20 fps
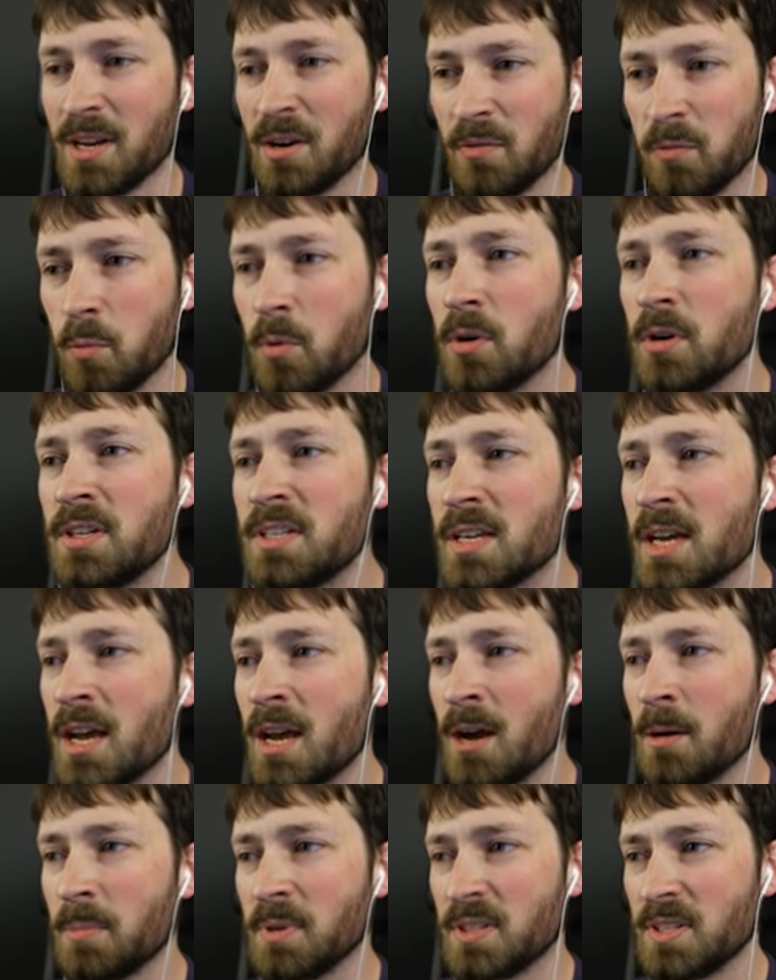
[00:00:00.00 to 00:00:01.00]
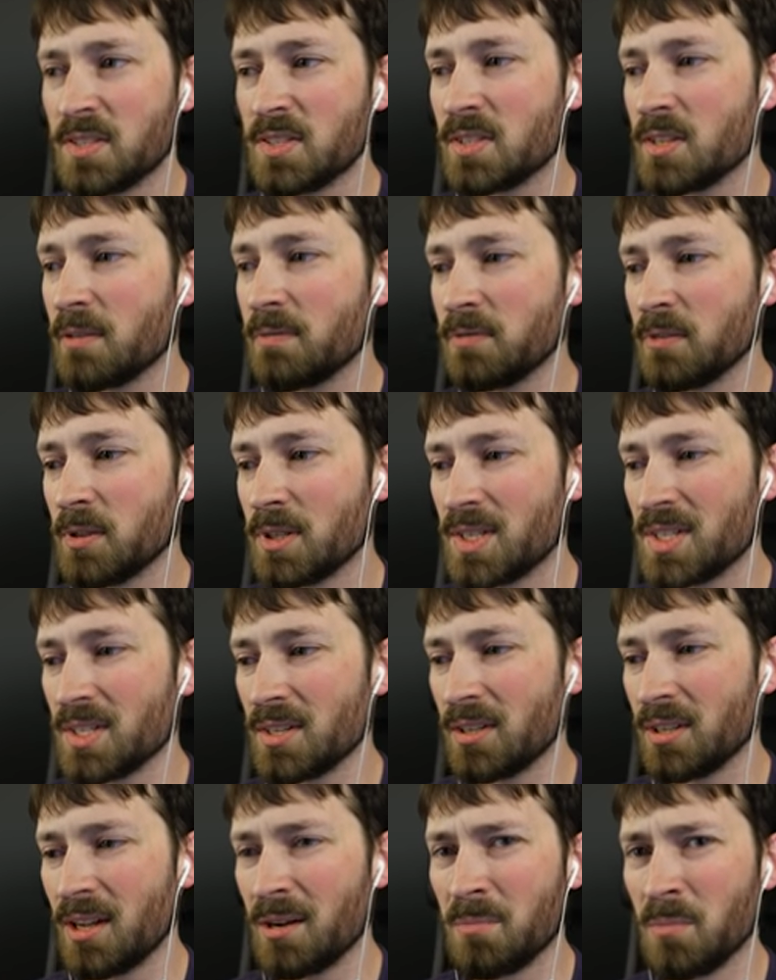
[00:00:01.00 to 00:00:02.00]
made of wood, but this stuff looks
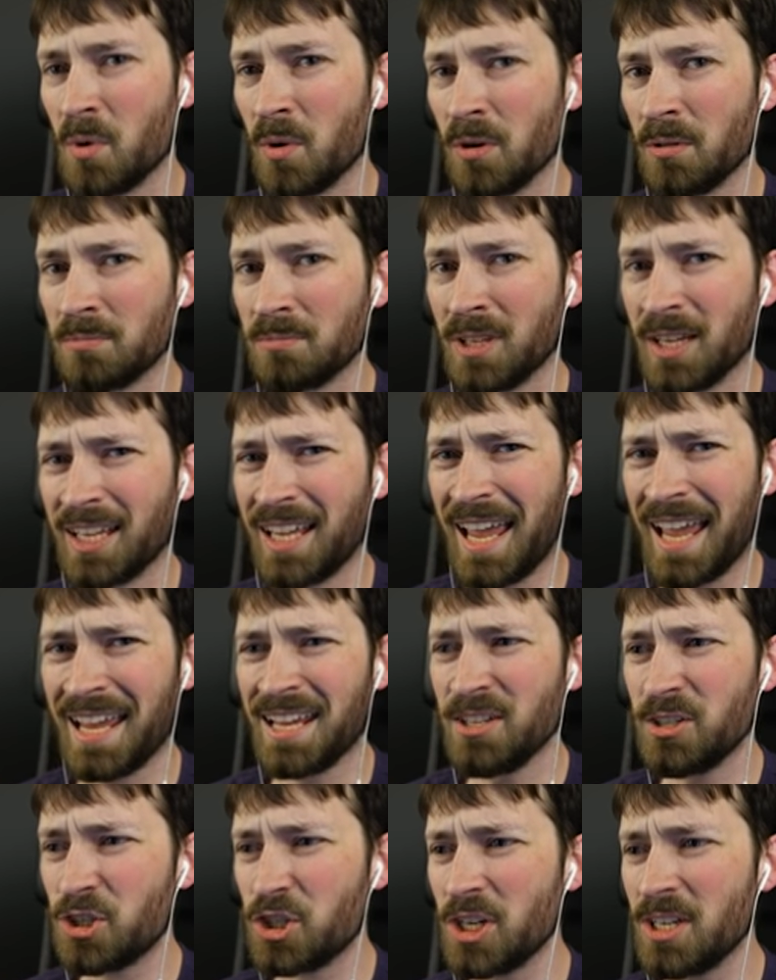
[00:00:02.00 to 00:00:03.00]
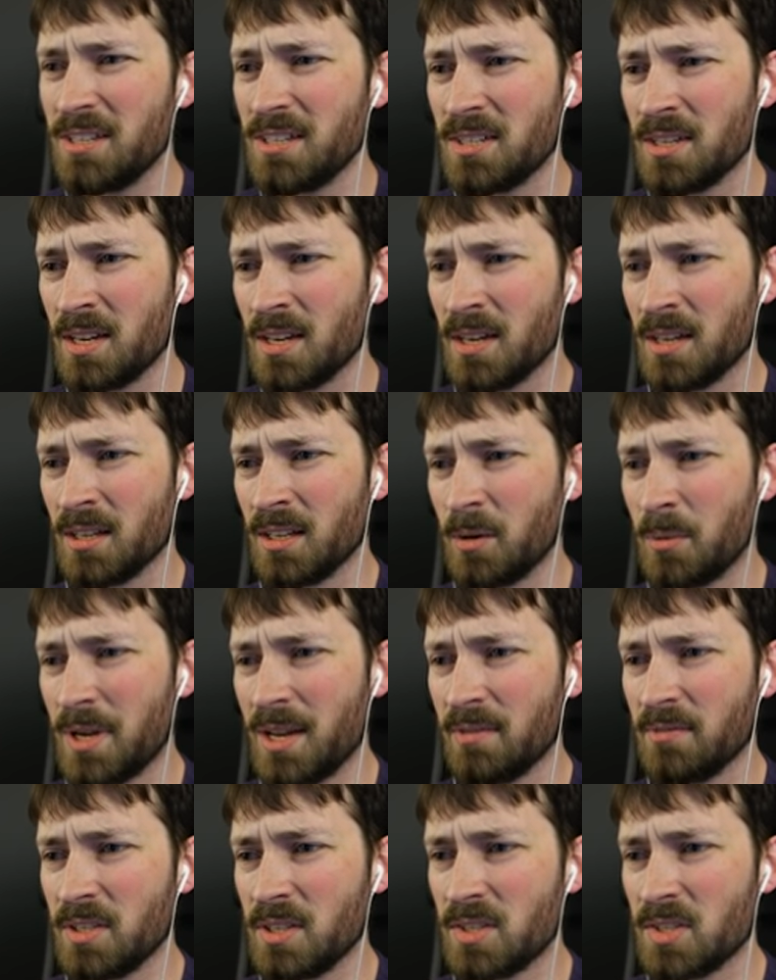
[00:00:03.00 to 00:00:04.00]
a lot more like ancient. Like we
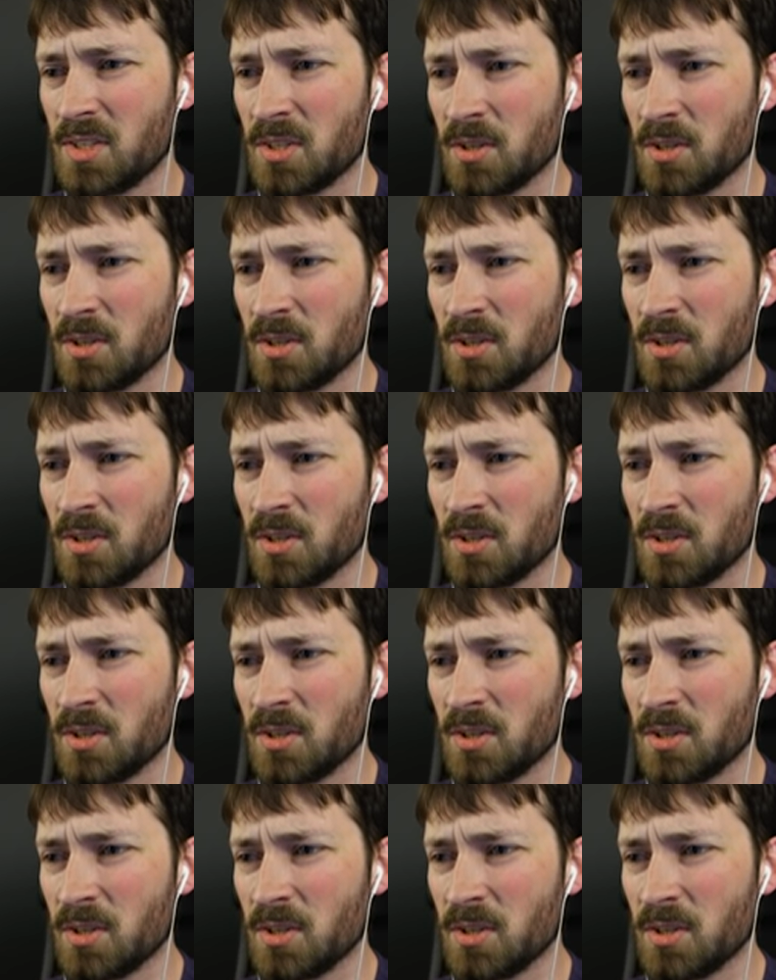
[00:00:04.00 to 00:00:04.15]
have these